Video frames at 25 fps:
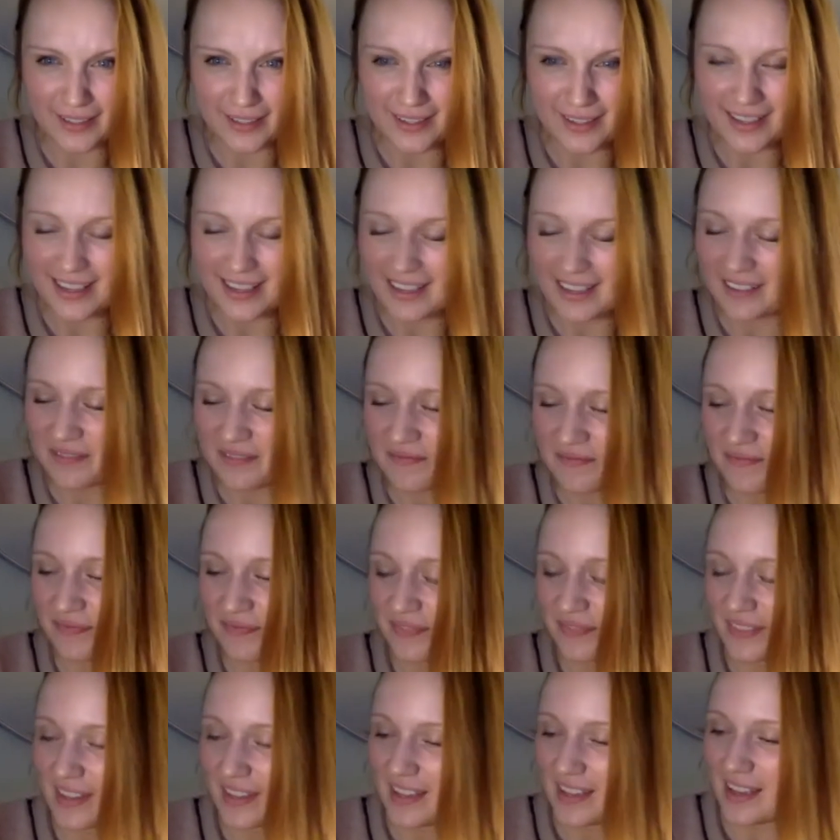And
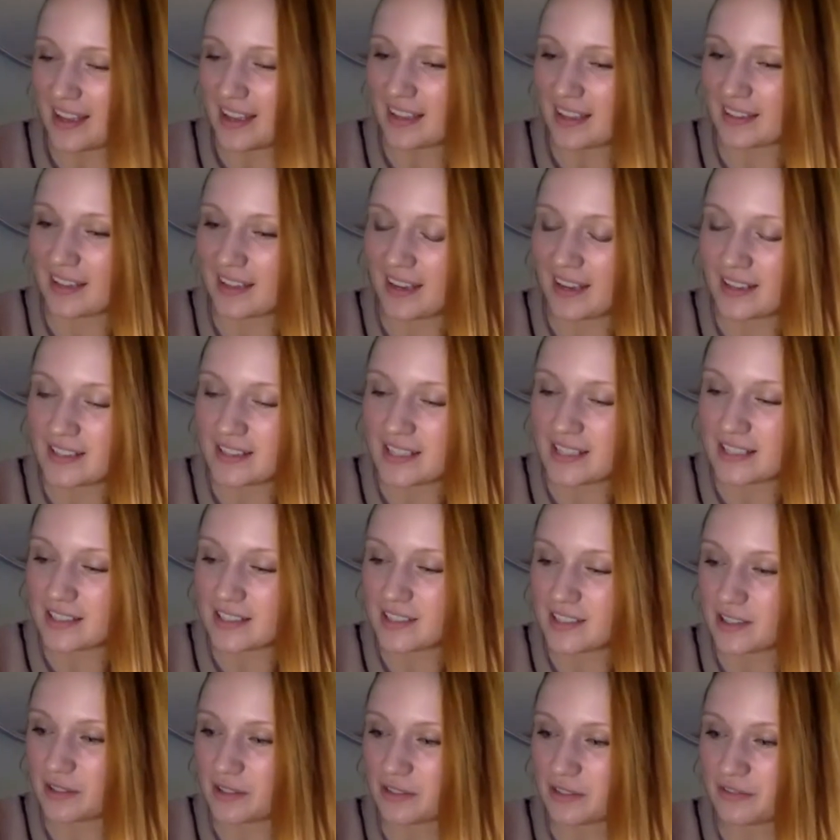I did
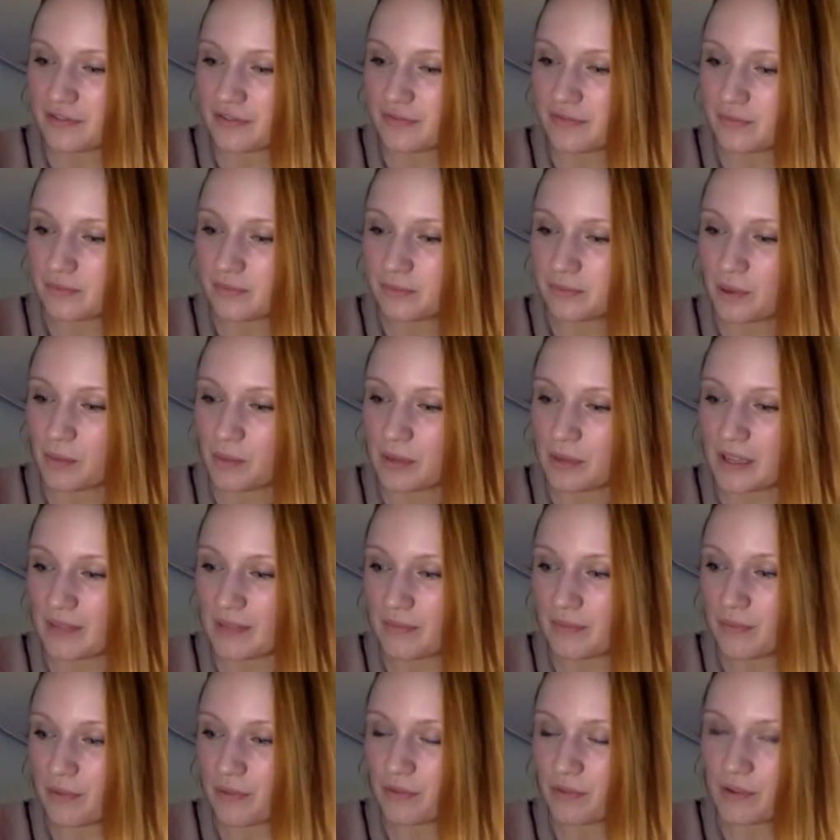sort of probably
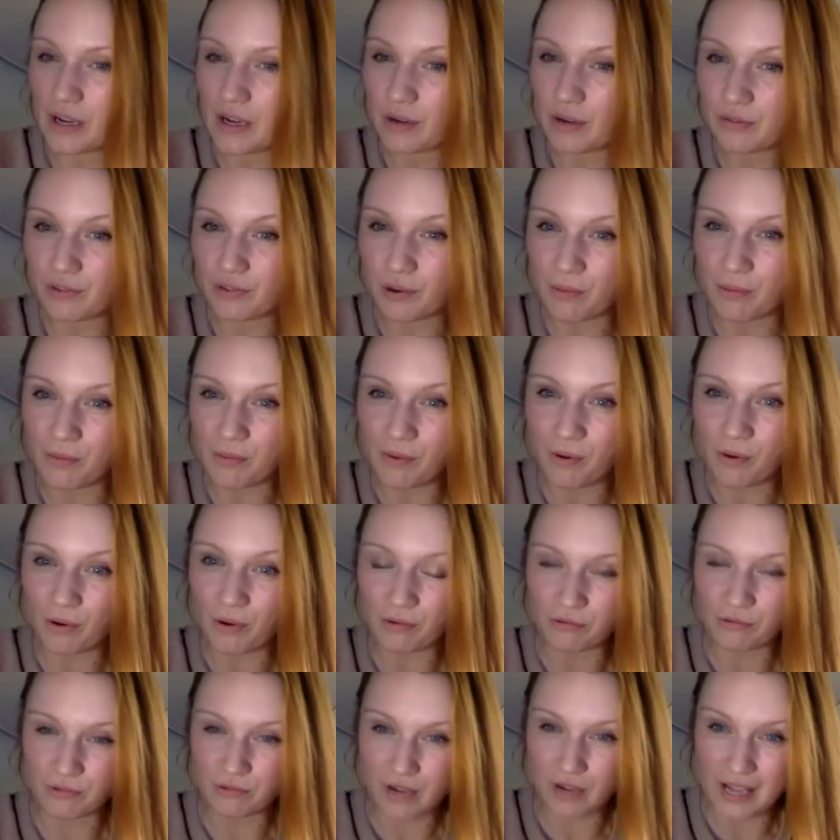3 or 4 more
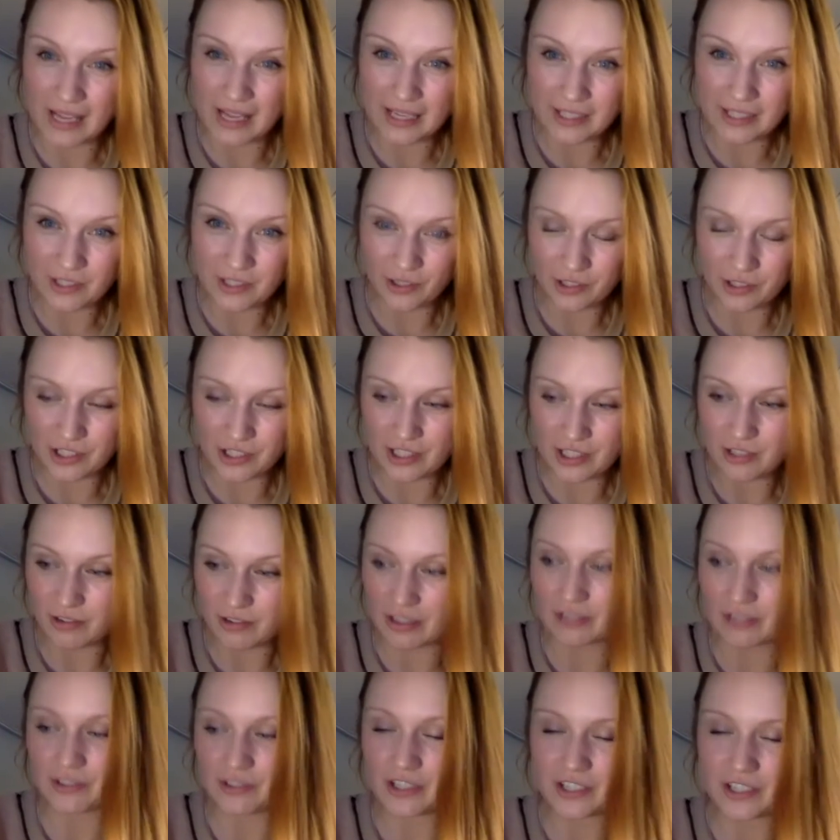really dodgy screen
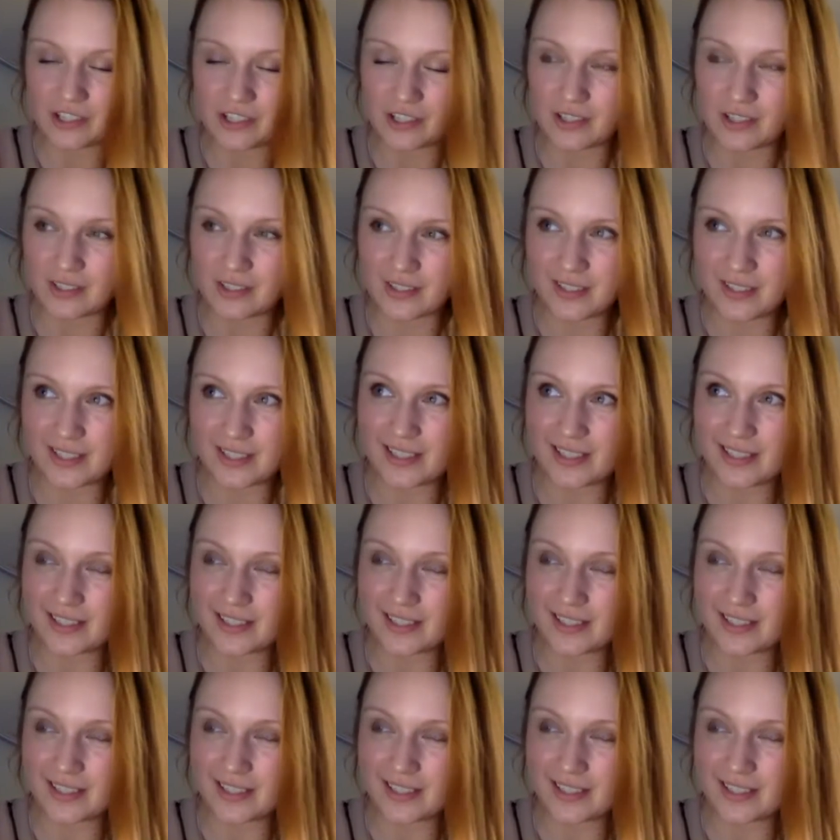auditions